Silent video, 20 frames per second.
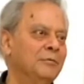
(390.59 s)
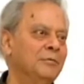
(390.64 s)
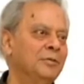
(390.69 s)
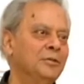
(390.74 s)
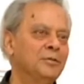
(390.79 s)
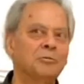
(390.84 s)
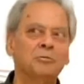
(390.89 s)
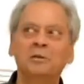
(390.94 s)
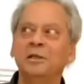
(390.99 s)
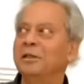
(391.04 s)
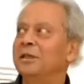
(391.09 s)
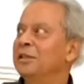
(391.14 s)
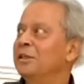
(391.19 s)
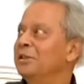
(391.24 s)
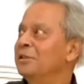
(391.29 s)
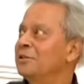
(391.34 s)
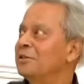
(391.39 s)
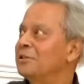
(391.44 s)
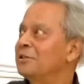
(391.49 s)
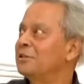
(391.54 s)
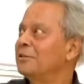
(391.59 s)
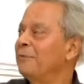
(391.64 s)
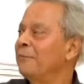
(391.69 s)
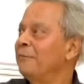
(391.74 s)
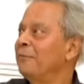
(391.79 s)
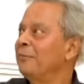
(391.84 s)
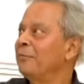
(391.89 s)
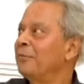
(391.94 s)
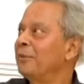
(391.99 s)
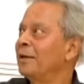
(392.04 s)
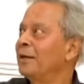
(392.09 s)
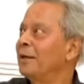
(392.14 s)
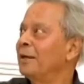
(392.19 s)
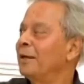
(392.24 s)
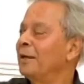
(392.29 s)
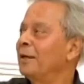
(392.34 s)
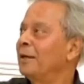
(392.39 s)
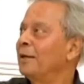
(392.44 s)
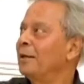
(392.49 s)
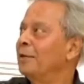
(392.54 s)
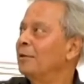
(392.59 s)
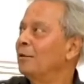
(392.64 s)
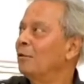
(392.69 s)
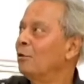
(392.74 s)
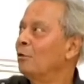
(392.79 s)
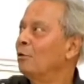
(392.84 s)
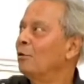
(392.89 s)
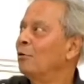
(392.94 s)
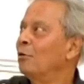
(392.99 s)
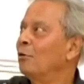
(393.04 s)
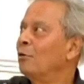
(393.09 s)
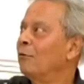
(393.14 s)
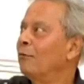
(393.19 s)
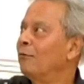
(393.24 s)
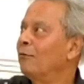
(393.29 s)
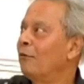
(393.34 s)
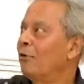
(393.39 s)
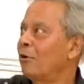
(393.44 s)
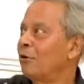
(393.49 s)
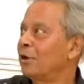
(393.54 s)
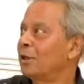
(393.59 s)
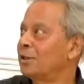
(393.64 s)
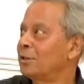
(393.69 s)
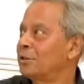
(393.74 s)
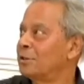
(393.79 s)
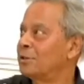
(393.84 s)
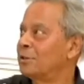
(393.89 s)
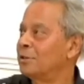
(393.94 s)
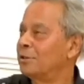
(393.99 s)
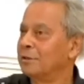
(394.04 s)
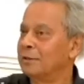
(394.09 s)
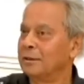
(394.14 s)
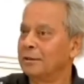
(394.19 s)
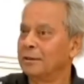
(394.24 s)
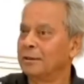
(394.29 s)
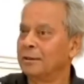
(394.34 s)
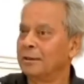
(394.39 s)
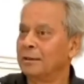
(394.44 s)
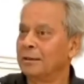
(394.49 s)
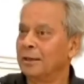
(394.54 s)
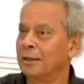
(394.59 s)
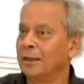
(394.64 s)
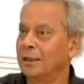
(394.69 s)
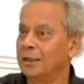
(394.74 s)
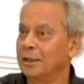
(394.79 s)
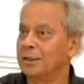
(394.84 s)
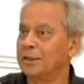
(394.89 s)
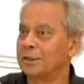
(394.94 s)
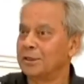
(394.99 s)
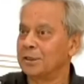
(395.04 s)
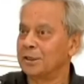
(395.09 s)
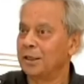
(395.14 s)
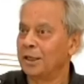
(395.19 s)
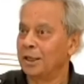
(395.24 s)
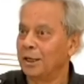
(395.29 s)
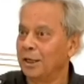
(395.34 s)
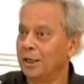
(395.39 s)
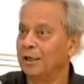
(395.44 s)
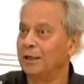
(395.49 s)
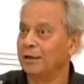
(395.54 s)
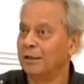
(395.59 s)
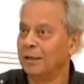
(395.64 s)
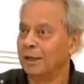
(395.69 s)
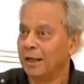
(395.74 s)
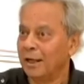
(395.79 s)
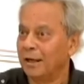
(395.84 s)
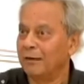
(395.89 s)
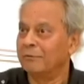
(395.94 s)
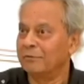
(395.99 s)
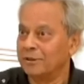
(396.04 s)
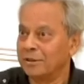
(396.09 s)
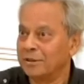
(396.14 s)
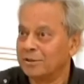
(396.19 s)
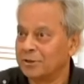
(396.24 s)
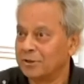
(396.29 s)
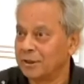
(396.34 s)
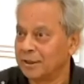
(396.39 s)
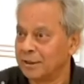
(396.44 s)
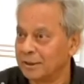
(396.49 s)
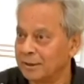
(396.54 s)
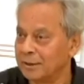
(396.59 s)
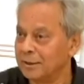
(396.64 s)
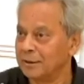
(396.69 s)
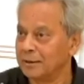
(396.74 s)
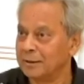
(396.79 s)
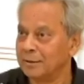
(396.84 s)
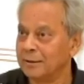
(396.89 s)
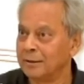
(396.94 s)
Which means the whole forest is in every tree.